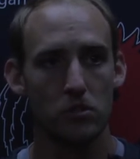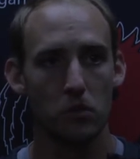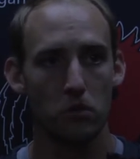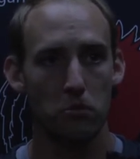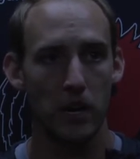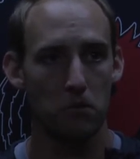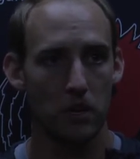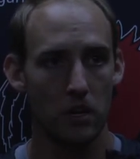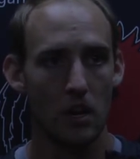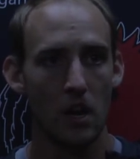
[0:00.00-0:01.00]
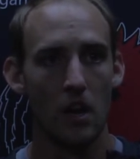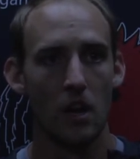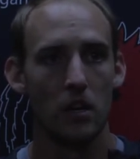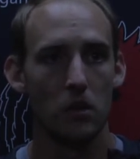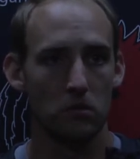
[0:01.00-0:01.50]
So we've been able to,
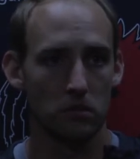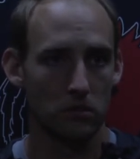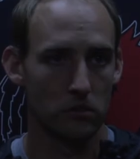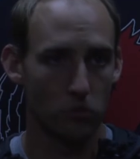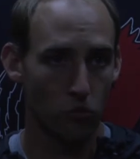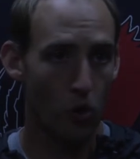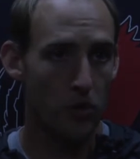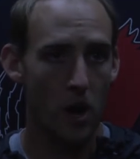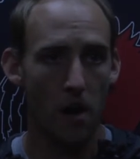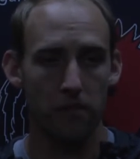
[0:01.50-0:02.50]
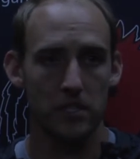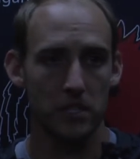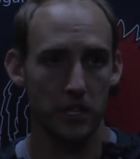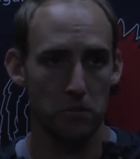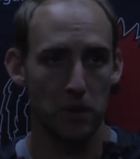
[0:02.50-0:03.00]
you know, grow the offense
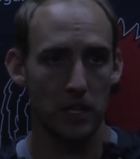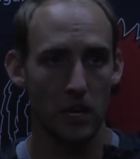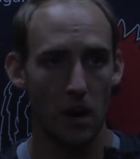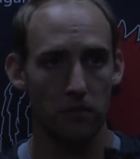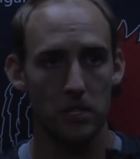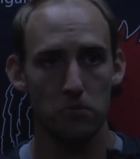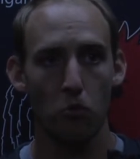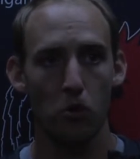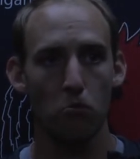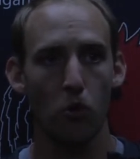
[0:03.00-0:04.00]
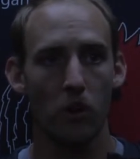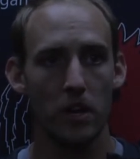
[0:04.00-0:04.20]
and expand the offense more and more